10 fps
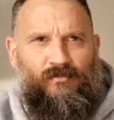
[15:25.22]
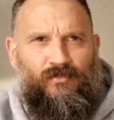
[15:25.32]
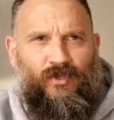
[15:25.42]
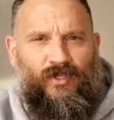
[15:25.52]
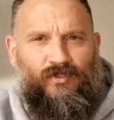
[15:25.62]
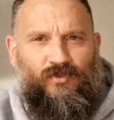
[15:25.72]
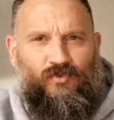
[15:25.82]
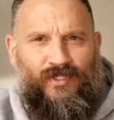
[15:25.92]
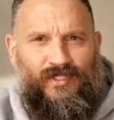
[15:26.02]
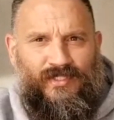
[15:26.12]
like
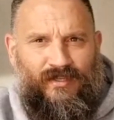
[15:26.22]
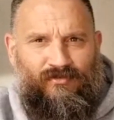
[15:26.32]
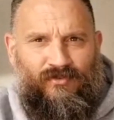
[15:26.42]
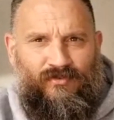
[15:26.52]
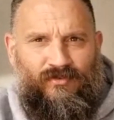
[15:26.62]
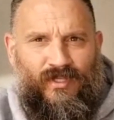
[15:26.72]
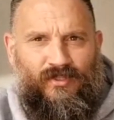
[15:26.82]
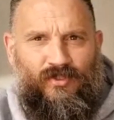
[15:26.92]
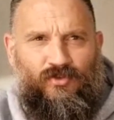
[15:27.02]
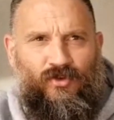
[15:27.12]
27
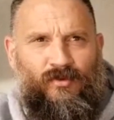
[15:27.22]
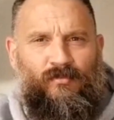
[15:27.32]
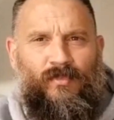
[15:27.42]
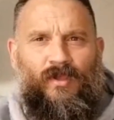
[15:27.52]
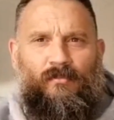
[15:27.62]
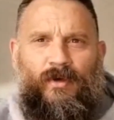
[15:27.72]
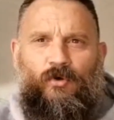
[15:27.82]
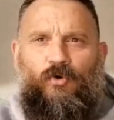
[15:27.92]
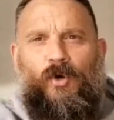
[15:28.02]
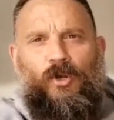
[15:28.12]
at the time, but
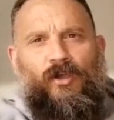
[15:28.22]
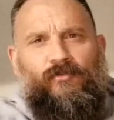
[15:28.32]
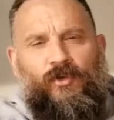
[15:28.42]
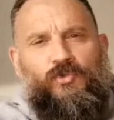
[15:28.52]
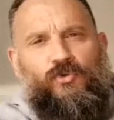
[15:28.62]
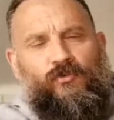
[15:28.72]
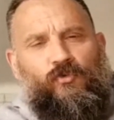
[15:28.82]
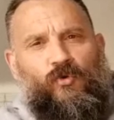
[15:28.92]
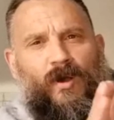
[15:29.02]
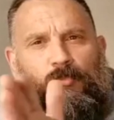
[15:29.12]
all my life I sort of
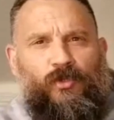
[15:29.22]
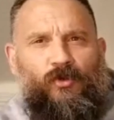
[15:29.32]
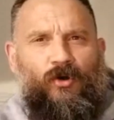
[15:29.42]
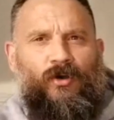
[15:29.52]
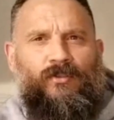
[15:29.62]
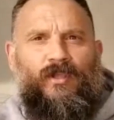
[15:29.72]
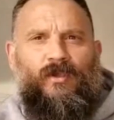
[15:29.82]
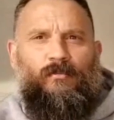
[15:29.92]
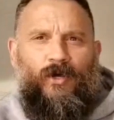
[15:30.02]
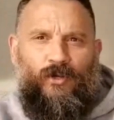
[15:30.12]
grew up with God,
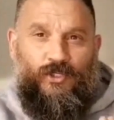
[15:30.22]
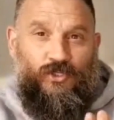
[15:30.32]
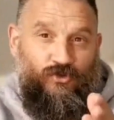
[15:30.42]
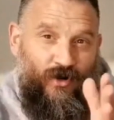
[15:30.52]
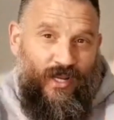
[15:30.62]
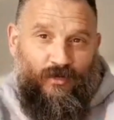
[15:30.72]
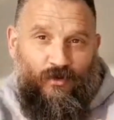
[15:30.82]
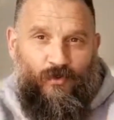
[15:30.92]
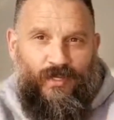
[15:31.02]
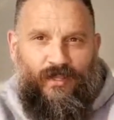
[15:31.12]
but I strayed. I
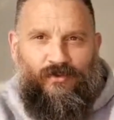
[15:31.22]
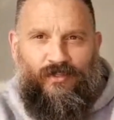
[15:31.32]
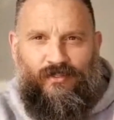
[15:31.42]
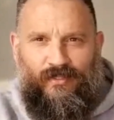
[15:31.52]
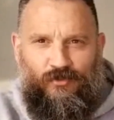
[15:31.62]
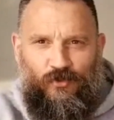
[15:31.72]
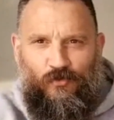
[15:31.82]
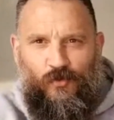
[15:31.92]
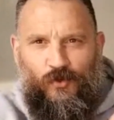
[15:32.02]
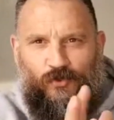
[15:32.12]
went out into the
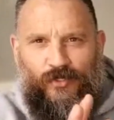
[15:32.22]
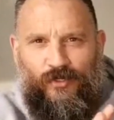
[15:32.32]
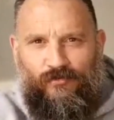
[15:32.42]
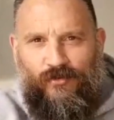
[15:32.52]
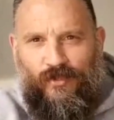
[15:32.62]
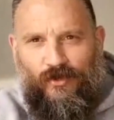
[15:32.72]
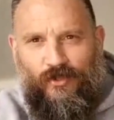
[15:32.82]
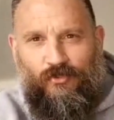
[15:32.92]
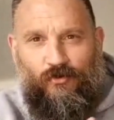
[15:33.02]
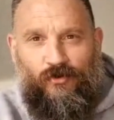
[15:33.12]
world, and I
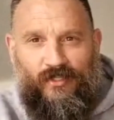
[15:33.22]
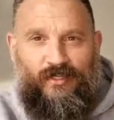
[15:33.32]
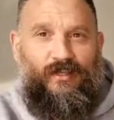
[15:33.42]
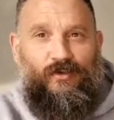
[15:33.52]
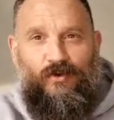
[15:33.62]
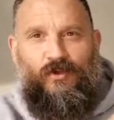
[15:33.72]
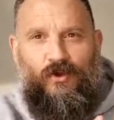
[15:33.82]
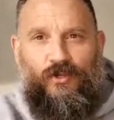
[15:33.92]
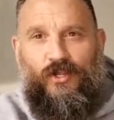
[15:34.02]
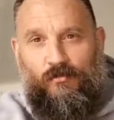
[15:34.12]
thought,
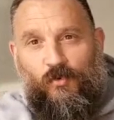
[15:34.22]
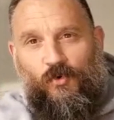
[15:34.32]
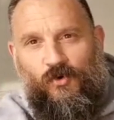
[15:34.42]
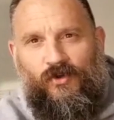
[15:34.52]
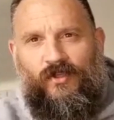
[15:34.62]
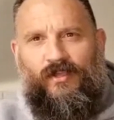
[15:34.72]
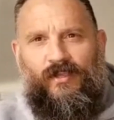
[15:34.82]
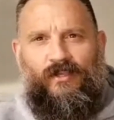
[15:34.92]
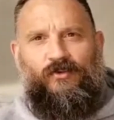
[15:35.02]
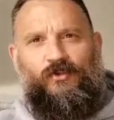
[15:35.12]
I know more,
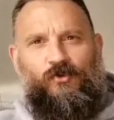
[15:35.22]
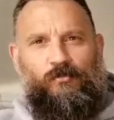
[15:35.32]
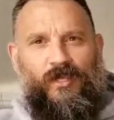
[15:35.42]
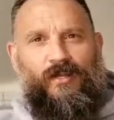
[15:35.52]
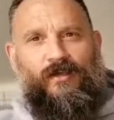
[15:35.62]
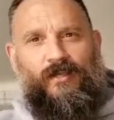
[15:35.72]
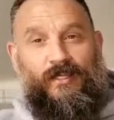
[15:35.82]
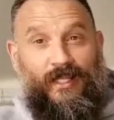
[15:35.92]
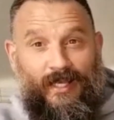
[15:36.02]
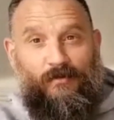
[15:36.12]
and I knew better, and
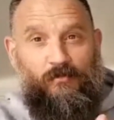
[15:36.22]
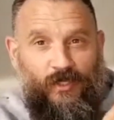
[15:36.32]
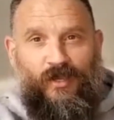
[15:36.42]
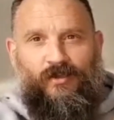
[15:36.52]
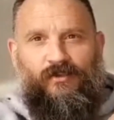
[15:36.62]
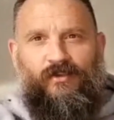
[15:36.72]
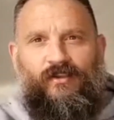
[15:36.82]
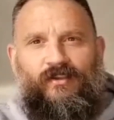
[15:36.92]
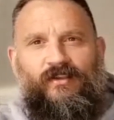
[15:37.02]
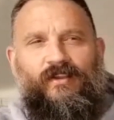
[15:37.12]
he let me go.
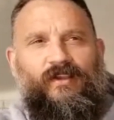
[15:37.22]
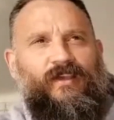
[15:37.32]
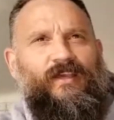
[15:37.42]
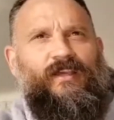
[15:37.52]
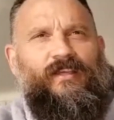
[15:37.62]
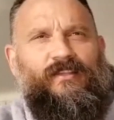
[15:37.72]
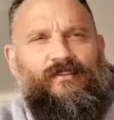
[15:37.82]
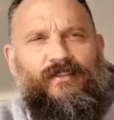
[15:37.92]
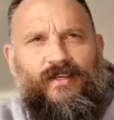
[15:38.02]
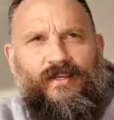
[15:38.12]
And